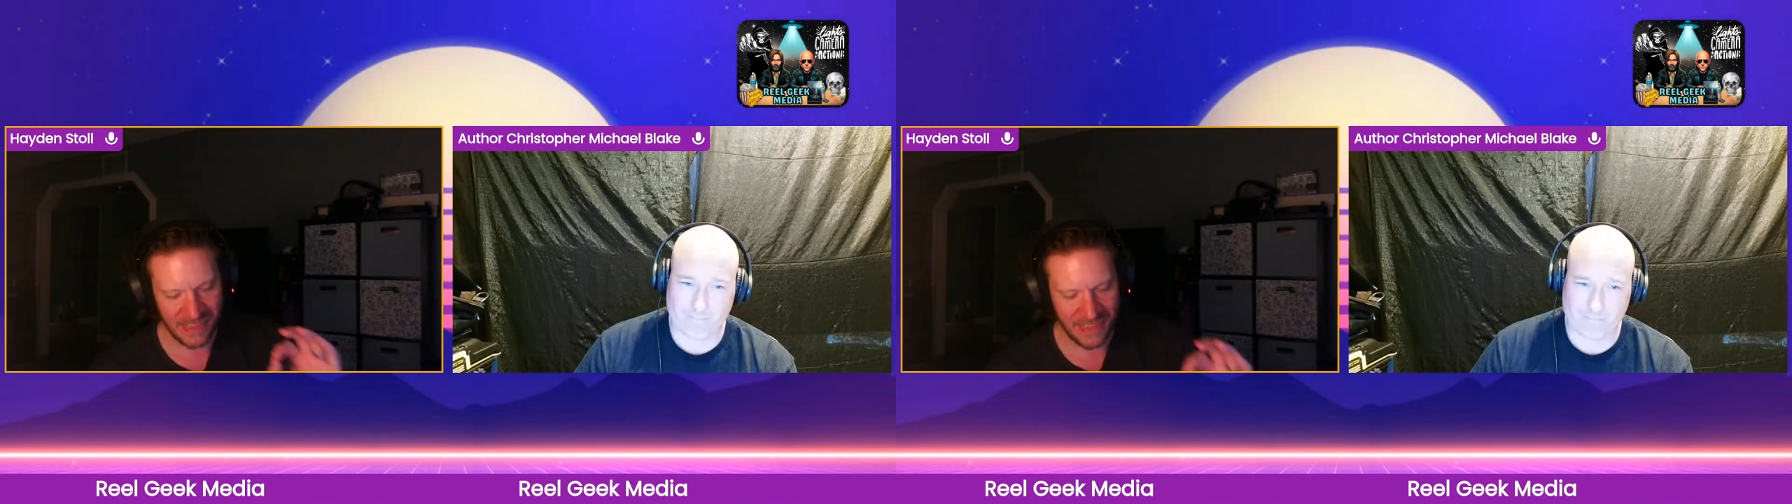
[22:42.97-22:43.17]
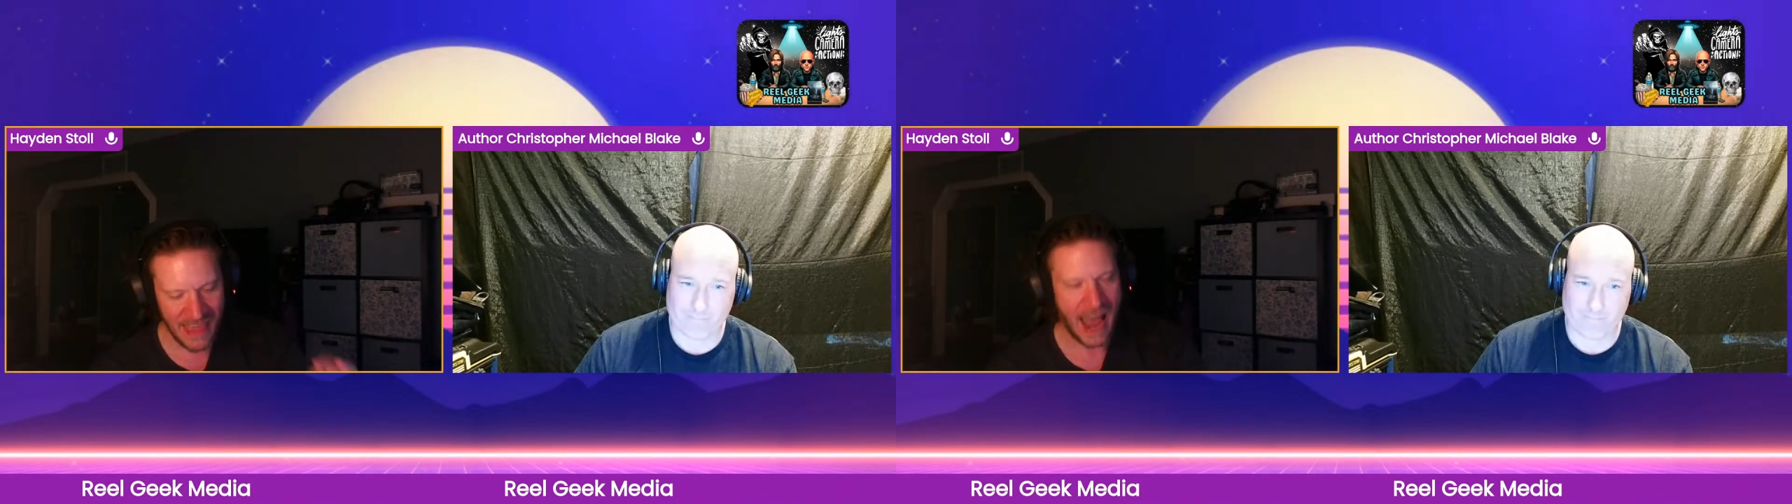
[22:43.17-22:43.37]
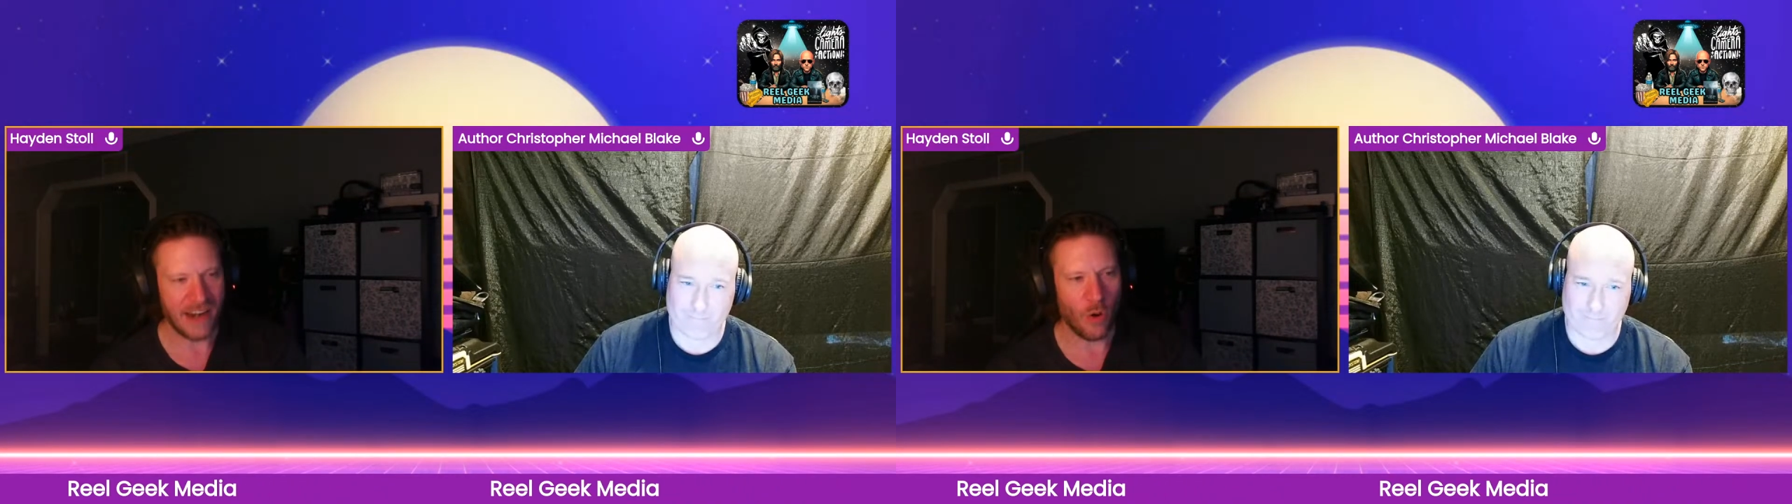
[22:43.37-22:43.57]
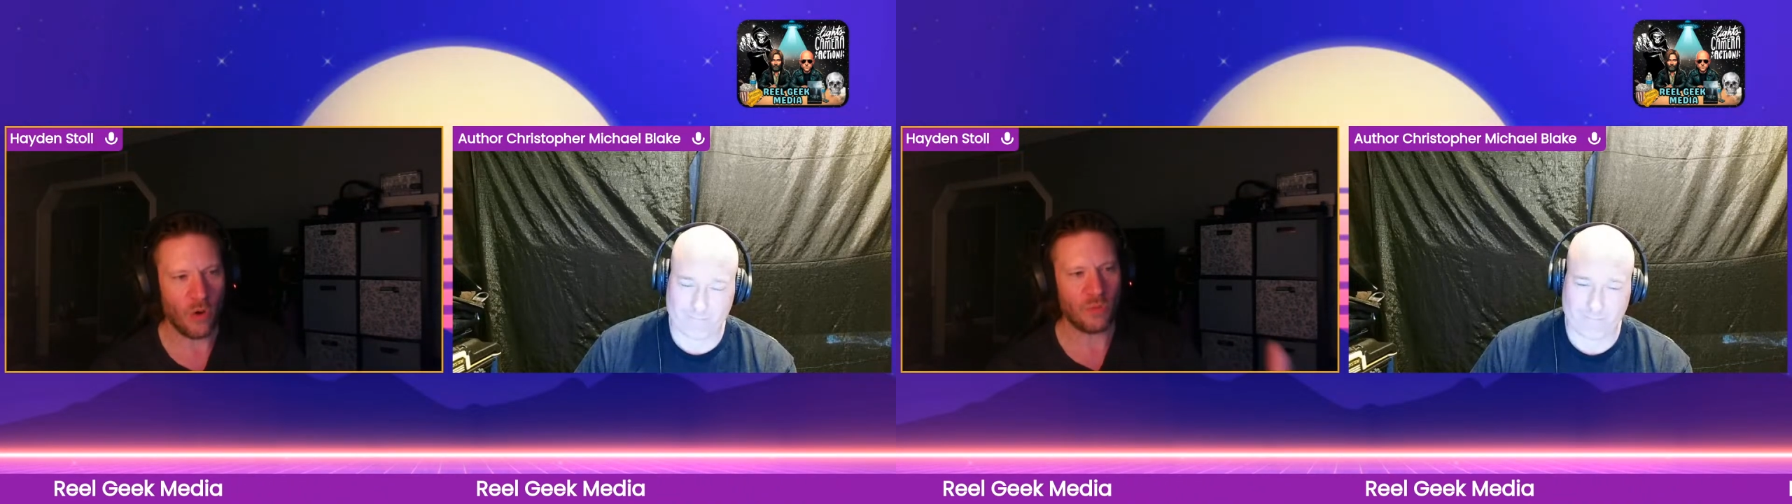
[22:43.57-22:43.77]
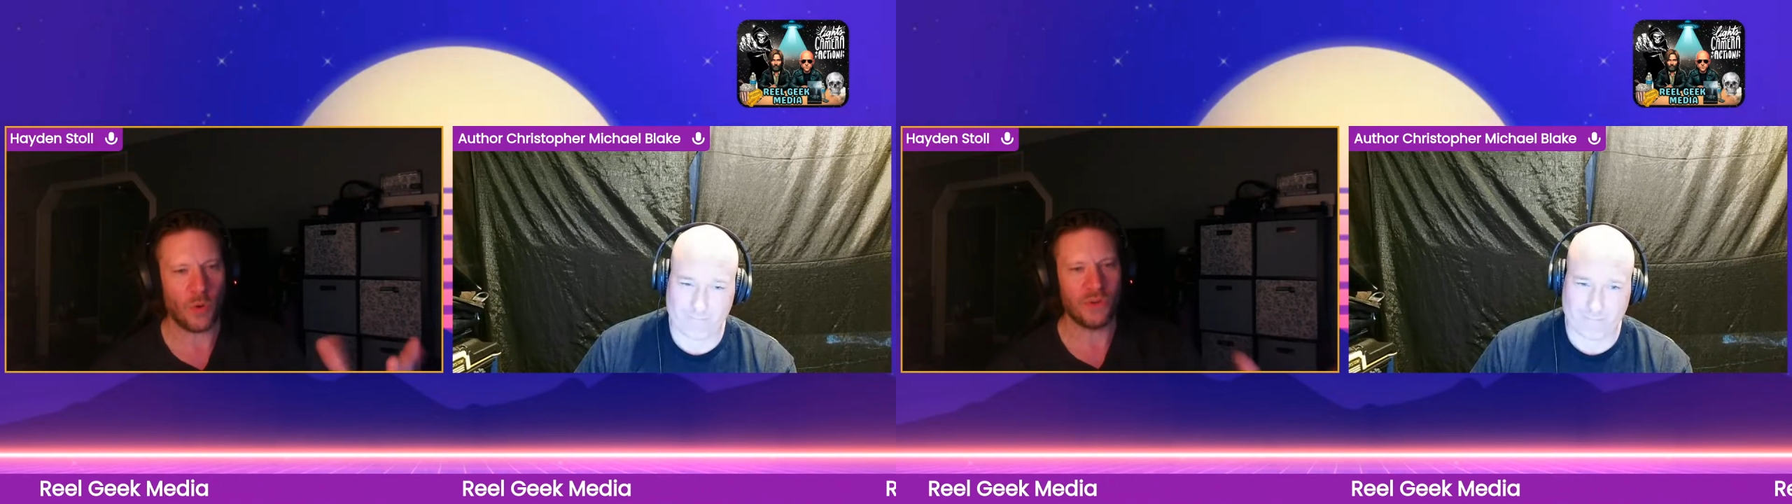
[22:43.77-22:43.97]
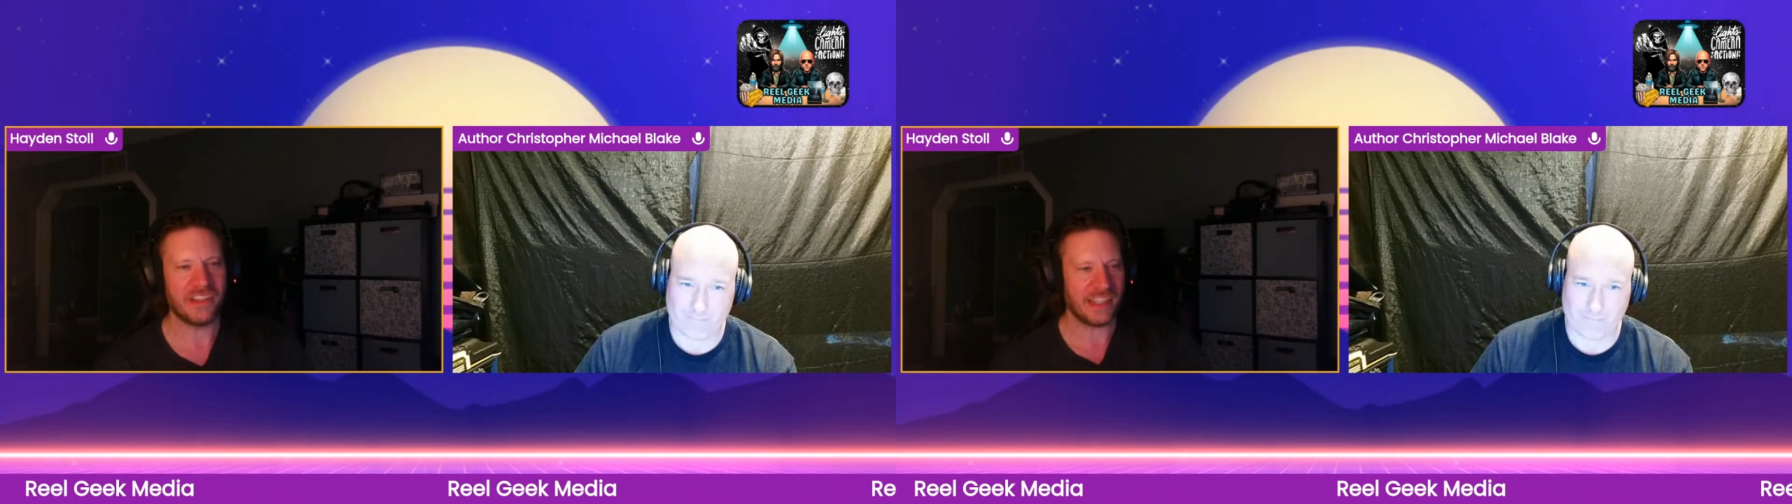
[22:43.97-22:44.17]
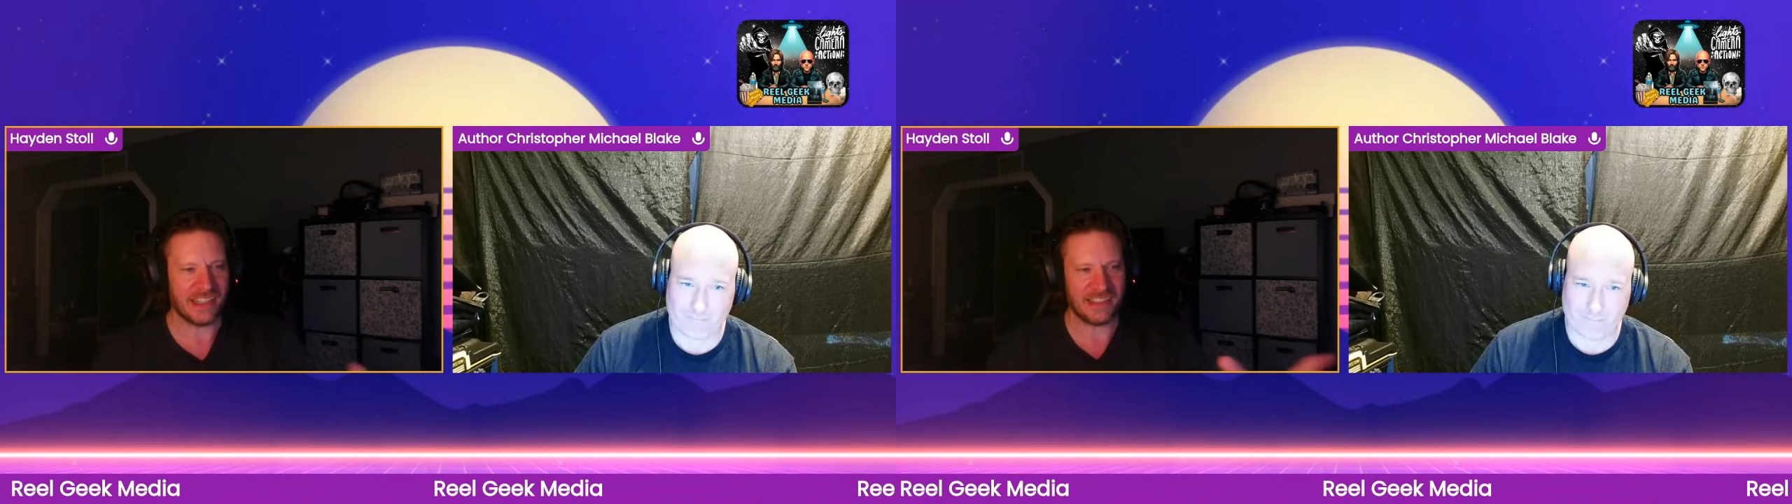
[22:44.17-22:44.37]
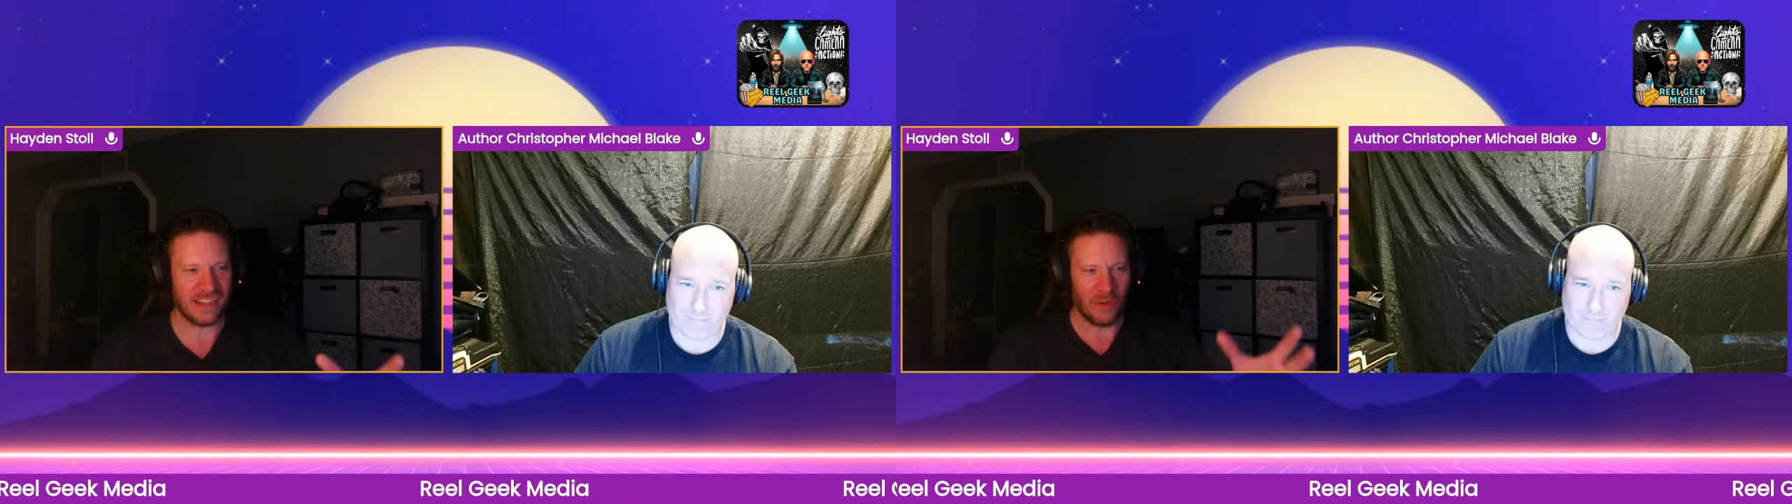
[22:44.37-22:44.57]
that all rolled into
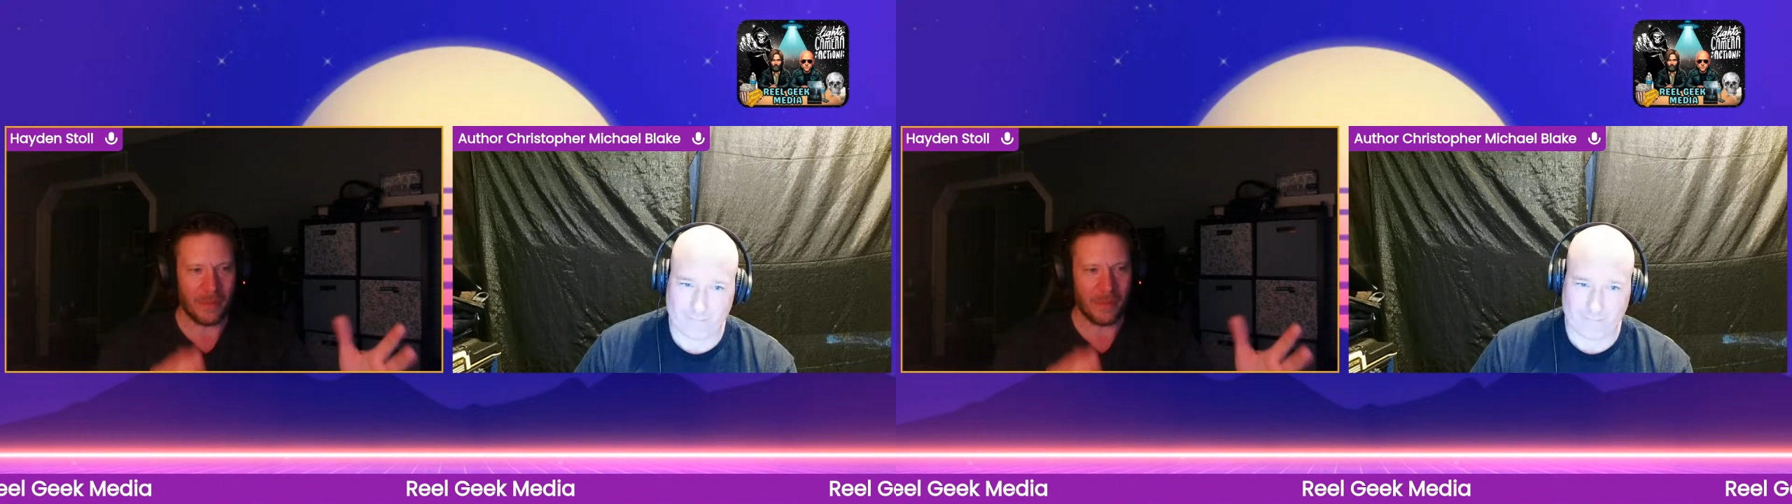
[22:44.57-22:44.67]
this little